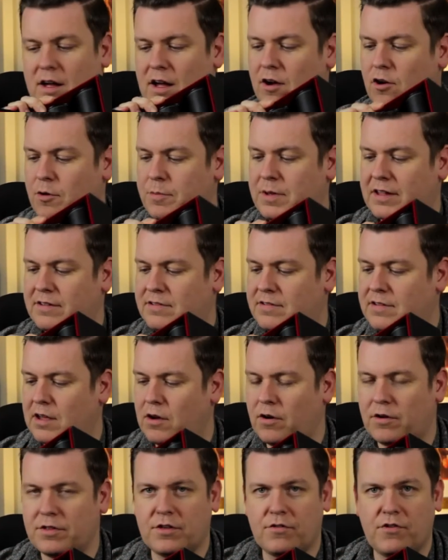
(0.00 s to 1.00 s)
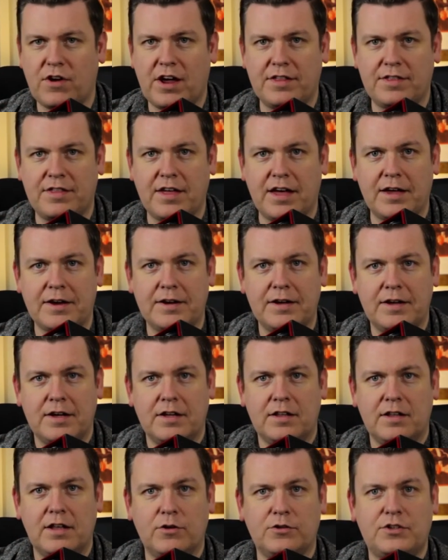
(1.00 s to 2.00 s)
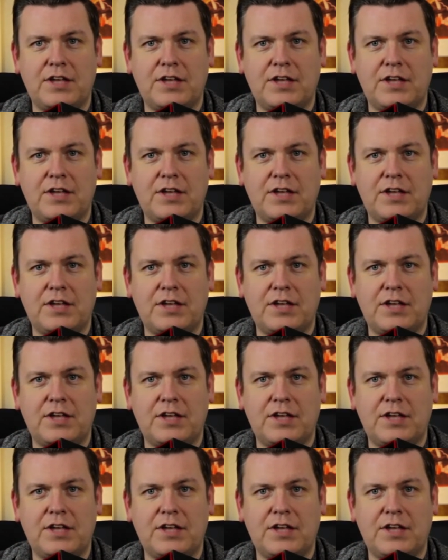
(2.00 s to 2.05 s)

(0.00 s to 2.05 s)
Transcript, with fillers: I hope you can see it on the red there, little